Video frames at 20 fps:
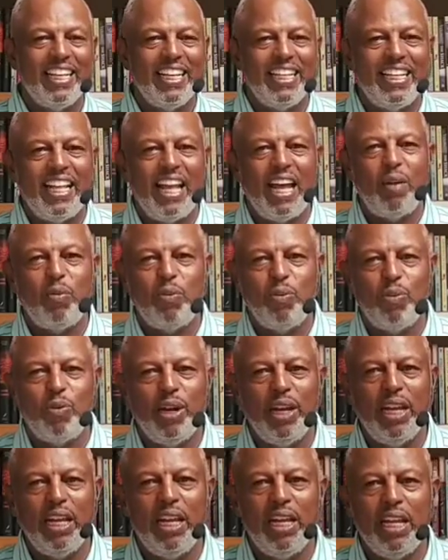that
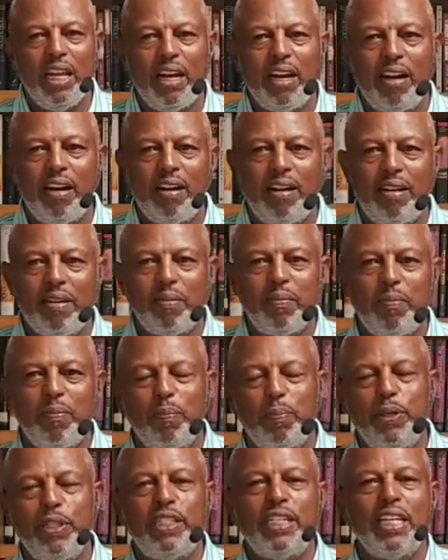we um,
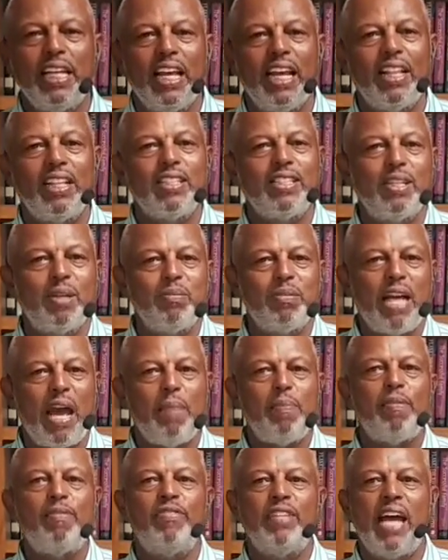put together some
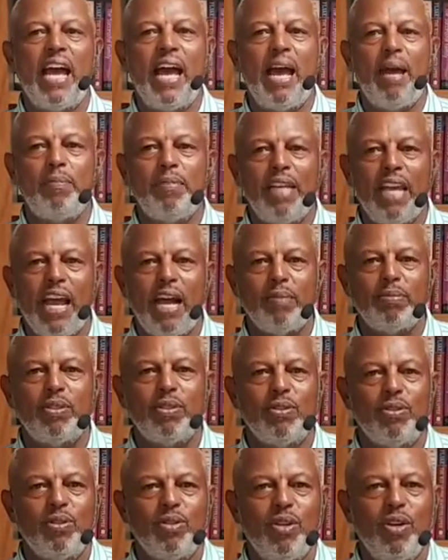type of time
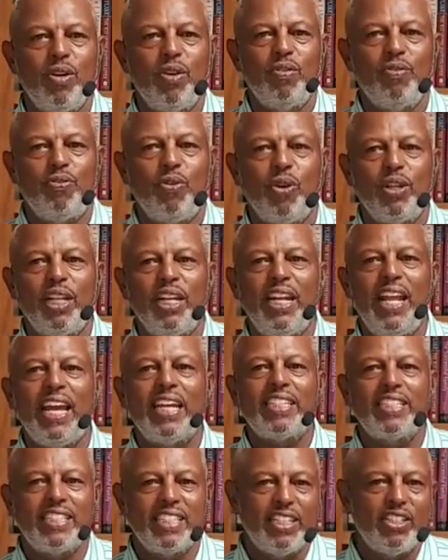capsule for the
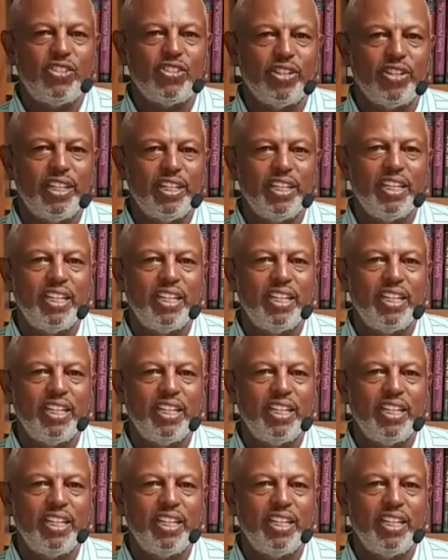next century